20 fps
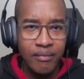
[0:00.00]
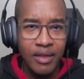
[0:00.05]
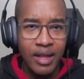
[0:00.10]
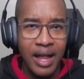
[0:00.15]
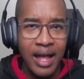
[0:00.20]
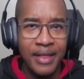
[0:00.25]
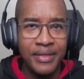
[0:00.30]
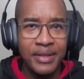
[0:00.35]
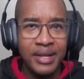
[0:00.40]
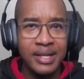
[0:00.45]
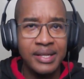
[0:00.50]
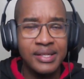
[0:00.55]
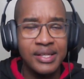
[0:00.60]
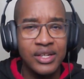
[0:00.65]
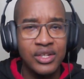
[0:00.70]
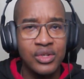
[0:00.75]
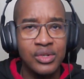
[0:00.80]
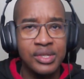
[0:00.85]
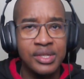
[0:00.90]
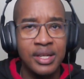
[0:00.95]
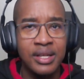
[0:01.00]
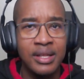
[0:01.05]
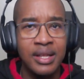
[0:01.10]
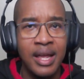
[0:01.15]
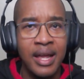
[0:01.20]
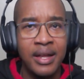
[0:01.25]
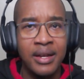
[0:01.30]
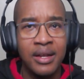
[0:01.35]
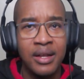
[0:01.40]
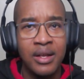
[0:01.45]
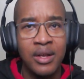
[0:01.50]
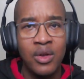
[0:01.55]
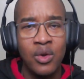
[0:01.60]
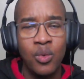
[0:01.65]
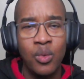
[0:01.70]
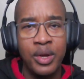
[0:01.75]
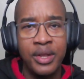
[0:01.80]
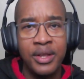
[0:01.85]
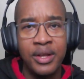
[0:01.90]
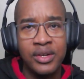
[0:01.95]
I think it's interesting that
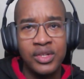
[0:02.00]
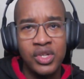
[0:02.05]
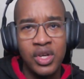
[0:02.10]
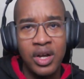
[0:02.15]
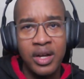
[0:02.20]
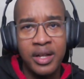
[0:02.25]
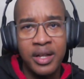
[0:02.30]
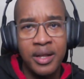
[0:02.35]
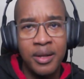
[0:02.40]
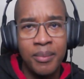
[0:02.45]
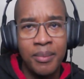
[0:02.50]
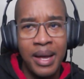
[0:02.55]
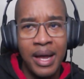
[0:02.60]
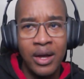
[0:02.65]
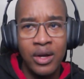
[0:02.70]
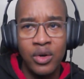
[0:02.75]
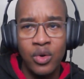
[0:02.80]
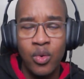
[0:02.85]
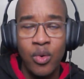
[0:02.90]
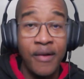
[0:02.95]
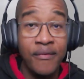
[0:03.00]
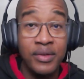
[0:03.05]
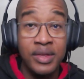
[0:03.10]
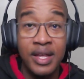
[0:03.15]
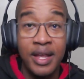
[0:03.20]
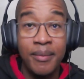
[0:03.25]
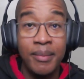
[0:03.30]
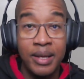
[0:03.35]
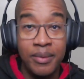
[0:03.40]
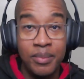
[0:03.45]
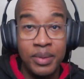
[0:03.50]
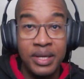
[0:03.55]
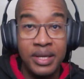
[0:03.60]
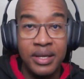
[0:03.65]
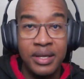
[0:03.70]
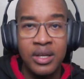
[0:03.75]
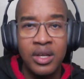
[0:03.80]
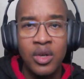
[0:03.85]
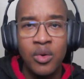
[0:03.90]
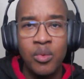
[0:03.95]
when they're talking about, whoever they may
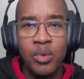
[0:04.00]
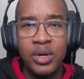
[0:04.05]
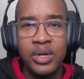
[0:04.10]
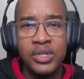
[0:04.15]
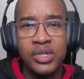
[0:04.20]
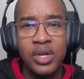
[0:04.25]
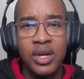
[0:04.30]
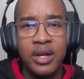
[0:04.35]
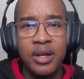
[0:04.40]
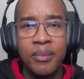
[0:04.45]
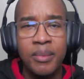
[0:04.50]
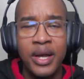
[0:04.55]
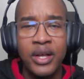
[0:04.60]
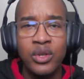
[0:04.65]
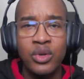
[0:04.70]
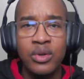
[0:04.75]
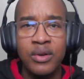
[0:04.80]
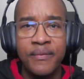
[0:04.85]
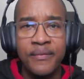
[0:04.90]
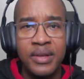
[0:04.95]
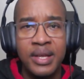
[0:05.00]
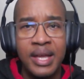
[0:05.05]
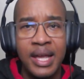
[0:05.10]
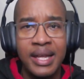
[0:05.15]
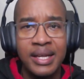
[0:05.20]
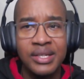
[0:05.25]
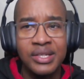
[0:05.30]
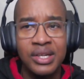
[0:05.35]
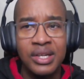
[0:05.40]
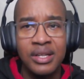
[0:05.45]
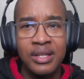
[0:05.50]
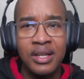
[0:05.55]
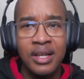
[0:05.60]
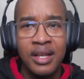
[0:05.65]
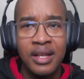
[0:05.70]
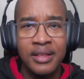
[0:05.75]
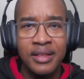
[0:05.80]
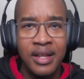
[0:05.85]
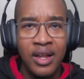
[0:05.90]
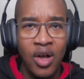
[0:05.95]
be, when they're talking about unification,
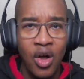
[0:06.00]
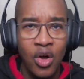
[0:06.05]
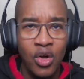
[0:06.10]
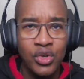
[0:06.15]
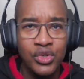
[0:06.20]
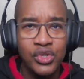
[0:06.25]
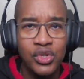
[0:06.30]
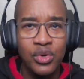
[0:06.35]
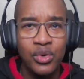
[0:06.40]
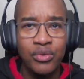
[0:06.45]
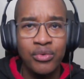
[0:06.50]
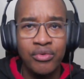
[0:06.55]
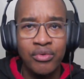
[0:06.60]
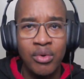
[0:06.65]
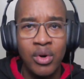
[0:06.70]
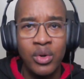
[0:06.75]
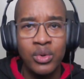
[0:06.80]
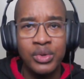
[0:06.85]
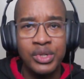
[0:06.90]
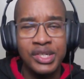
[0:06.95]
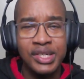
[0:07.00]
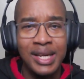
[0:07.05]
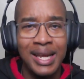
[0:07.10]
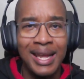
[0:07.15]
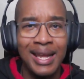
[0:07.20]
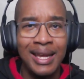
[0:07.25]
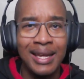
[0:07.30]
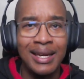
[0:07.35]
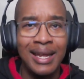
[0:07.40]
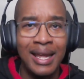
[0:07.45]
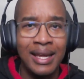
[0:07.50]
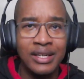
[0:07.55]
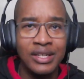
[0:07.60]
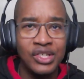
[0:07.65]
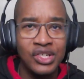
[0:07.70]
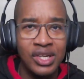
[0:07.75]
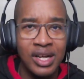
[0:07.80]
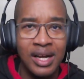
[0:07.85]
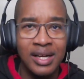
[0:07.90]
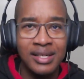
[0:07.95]
they also throw shade and
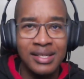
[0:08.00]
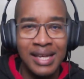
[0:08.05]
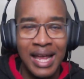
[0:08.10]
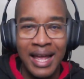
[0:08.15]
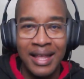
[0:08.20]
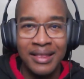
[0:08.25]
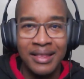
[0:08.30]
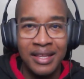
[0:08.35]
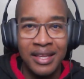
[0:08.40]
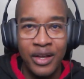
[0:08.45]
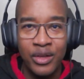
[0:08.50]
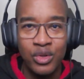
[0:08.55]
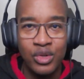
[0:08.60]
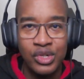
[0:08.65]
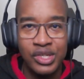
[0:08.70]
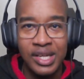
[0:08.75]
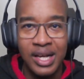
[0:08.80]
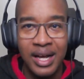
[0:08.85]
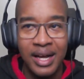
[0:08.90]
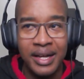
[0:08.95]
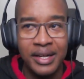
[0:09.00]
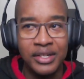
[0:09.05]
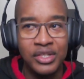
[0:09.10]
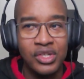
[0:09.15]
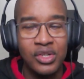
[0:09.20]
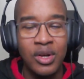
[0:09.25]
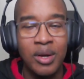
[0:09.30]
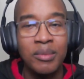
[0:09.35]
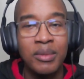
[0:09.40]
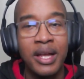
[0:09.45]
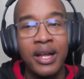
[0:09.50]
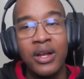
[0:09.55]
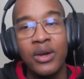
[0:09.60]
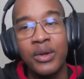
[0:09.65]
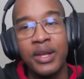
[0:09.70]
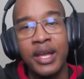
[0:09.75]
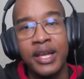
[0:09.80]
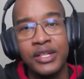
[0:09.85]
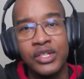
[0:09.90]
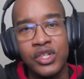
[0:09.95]
shots at the other side. So I'm like,
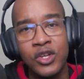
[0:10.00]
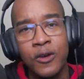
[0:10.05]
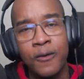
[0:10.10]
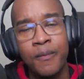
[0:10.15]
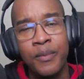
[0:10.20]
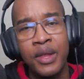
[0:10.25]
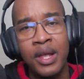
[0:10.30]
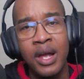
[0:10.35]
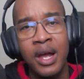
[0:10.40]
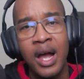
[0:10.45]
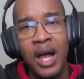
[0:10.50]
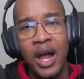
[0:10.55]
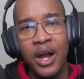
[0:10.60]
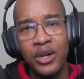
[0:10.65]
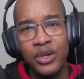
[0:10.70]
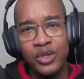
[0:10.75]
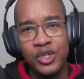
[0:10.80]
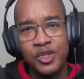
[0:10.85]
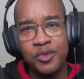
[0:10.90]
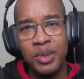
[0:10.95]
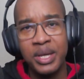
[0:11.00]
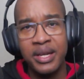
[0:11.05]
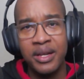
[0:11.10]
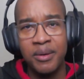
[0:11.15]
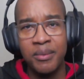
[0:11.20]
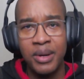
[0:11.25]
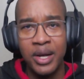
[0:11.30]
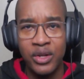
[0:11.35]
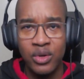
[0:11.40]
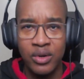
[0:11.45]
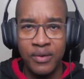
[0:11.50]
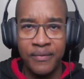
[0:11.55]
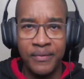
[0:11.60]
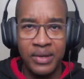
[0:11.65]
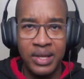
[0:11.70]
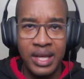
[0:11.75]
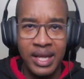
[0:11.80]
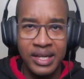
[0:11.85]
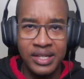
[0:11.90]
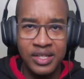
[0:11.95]
okay, so how are you speaking about
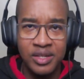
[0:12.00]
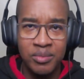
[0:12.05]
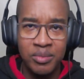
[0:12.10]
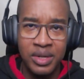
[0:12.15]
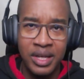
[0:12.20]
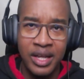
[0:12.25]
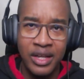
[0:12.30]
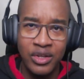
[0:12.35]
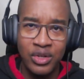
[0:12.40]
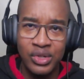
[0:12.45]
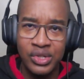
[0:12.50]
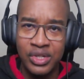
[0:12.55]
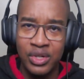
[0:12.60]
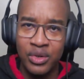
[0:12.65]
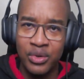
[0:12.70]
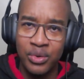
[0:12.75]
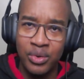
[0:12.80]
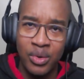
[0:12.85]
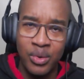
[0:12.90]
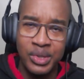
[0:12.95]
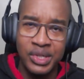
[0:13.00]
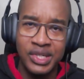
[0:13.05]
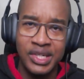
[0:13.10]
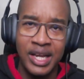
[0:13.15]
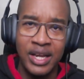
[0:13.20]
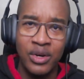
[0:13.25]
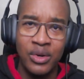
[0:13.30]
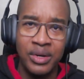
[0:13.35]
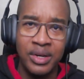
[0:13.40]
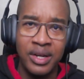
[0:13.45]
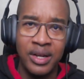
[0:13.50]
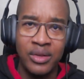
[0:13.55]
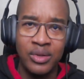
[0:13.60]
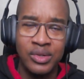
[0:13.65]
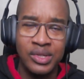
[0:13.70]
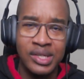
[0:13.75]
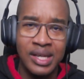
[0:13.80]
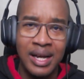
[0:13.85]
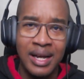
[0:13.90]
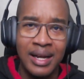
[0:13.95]
unification, but yet you're still throwing shade on the other
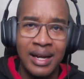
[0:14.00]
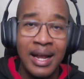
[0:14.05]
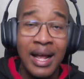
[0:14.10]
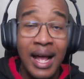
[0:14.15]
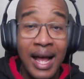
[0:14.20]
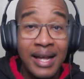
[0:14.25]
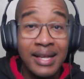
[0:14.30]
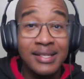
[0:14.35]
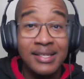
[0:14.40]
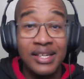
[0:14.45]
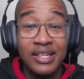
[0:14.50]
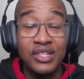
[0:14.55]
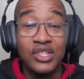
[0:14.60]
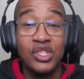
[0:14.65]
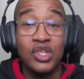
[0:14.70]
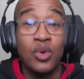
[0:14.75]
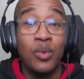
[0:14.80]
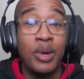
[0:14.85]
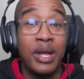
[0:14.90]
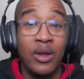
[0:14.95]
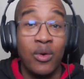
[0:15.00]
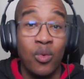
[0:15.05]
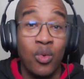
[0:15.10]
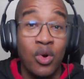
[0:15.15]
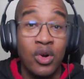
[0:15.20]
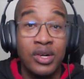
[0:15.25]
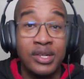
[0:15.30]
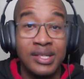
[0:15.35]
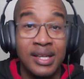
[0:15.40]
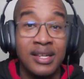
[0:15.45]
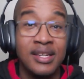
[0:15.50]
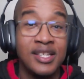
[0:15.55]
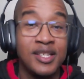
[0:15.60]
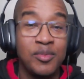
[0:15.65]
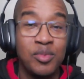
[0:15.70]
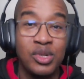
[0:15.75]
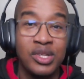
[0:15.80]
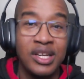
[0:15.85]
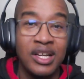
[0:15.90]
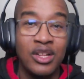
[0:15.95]
side? I guess that's just the way it works in this
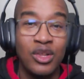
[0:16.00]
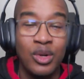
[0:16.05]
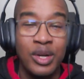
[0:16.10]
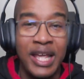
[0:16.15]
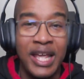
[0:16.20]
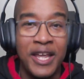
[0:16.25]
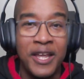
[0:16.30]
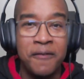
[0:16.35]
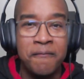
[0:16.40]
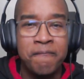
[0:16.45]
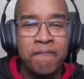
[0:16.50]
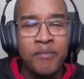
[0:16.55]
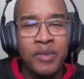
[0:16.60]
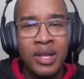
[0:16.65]
particular game.